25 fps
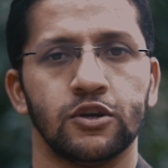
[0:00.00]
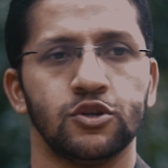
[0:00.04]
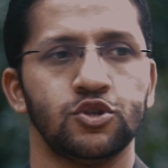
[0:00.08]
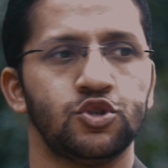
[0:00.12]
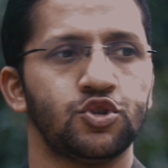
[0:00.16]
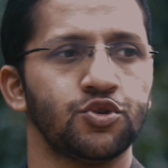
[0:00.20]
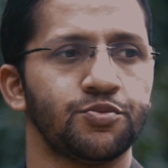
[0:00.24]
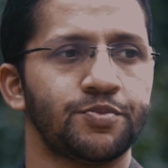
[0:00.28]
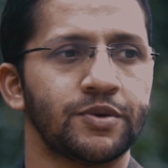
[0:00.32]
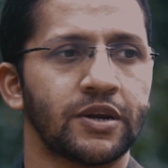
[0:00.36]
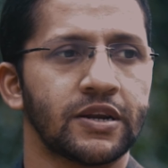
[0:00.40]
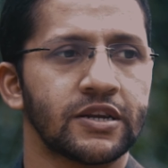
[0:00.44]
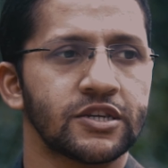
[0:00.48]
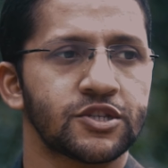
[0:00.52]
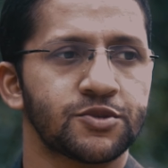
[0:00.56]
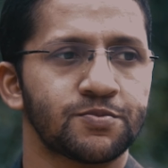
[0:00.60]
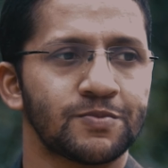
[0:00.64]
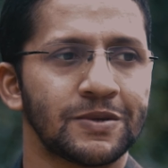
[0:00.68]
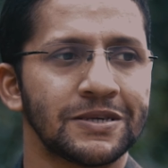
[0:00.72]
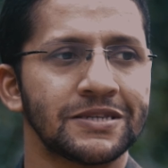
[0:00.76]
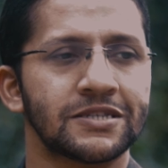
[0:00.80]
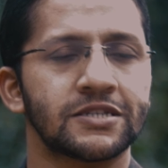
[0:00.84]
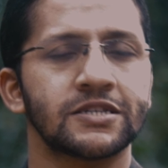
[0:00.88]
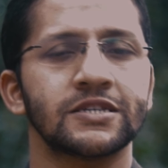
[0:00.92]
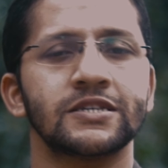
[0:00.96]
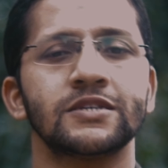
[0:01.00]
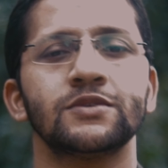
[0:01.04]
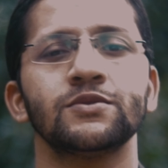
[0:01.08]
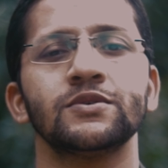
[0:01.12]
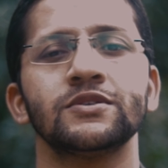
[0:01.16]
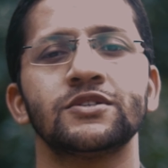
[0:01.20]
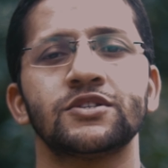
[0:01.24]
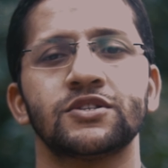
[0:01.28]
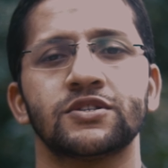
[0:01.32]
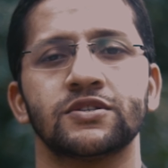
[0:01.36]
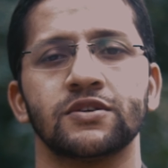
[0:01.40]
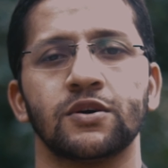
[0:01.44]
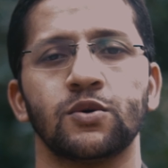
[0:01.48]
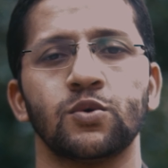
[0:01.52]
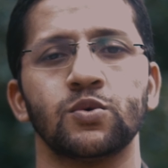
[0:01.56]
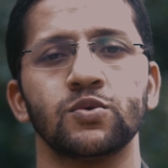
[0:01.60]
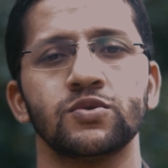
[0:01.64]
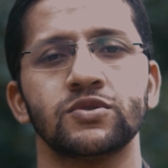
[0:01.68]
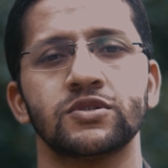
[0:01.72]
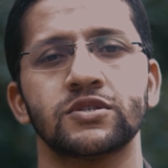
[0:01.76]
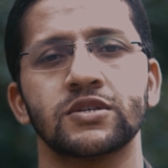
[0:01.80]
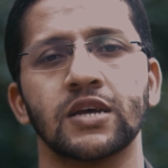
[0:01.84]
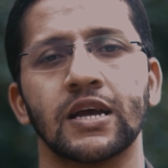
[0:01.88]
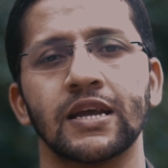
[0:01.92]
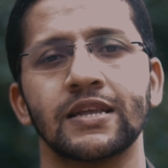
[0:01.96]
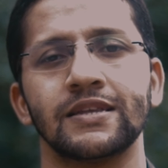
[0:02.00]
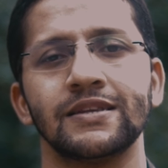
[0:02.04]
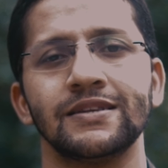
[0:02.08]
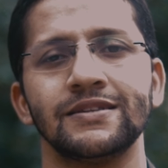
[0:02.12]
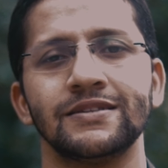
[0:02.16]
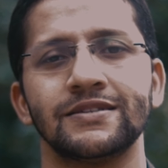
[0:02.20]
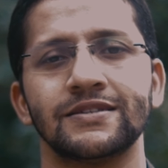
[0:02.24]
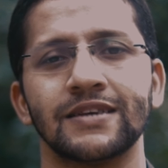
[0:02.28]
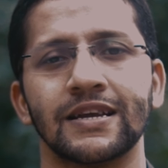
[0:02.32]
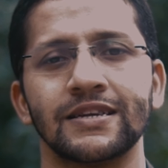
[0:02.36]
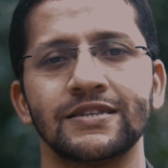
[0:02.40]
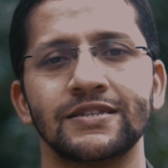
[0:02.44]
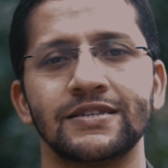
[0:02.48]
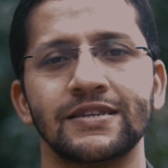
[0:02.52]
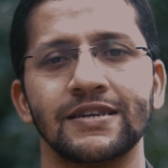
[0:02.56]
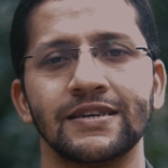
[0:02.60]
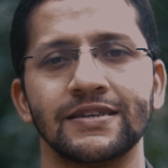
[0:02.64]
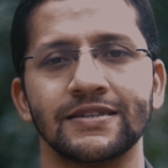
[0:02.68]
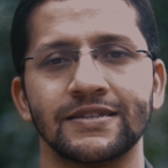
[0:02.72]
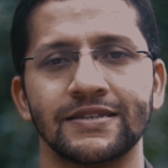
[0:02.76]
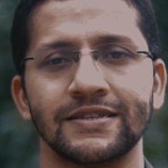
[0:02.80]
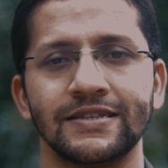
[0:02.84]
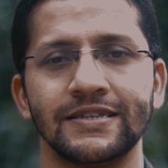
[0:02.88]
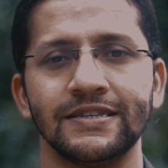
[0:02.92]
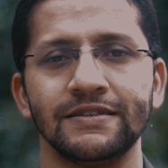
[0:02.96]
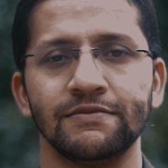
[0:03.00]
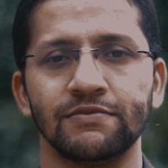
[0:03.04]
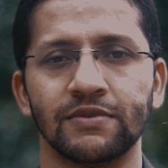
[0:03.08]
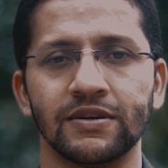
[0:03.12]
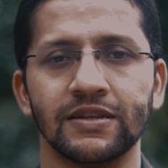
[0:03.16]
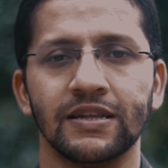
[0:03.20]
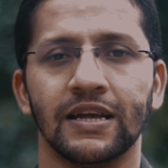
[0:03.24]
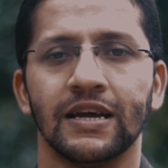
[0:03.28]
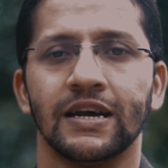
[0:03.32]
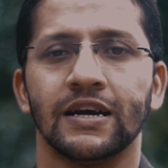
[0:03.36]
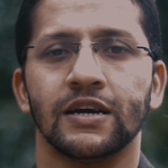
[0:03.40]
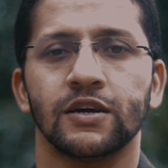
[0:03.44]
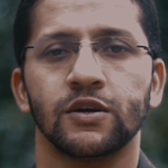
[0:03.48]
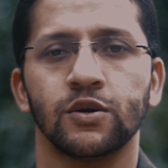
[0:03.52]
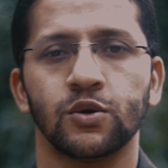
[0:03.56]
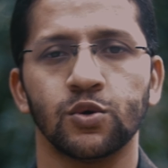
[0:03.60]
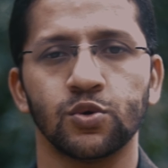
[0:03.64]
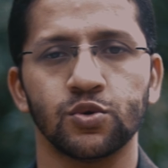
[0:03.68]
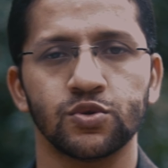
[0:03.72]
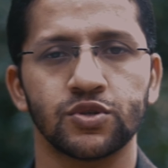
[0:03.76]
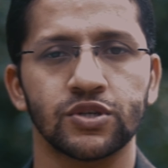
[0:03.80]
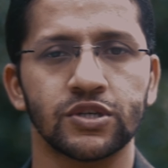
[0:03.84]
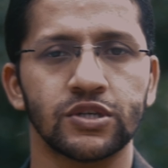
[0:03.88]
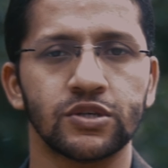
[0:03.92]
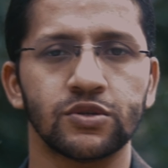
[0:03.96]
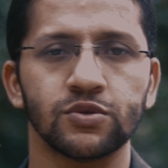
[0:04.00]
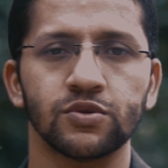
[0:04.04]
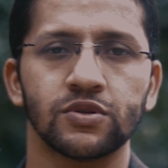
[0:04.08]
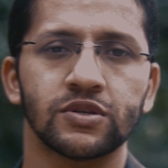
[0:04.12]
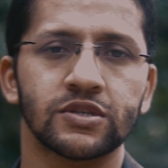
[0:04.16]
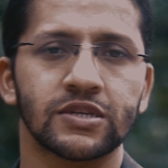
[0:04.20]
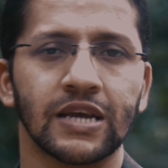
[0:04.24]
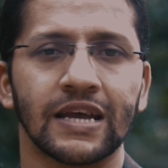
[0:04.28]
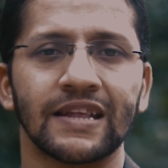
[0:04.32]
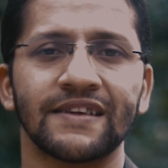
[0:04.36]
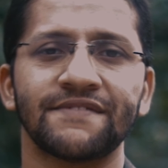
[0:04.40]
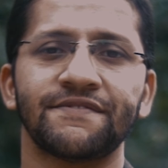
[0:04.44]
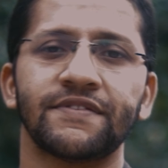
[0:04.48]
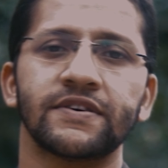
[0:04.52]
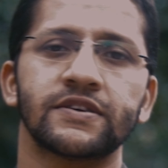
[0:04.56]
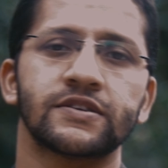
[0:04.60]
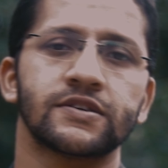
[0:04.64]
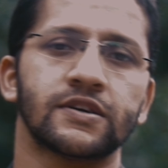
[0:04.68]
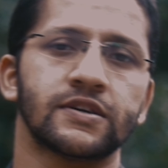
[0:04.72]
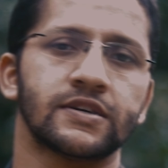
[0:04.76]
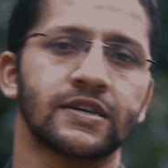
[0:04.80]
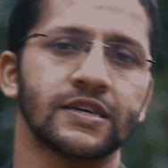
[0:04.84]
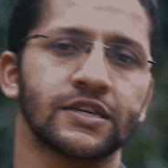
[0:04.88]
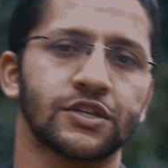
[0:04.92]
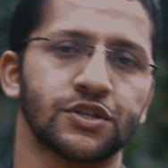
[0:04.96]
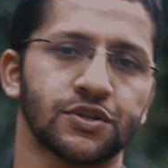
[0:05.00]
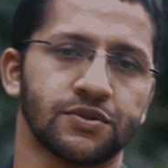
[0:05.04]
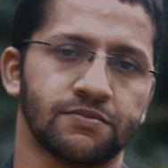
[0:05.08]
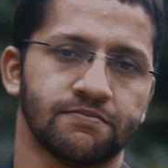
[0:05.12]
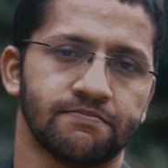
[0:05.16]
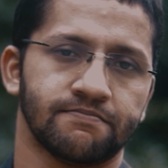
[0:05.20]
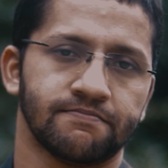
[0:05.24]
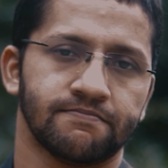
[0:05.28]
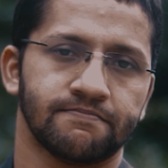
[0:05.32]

Jupiter is placed into its own sign in Sagittarius in D1, goes into the sign of exaltation.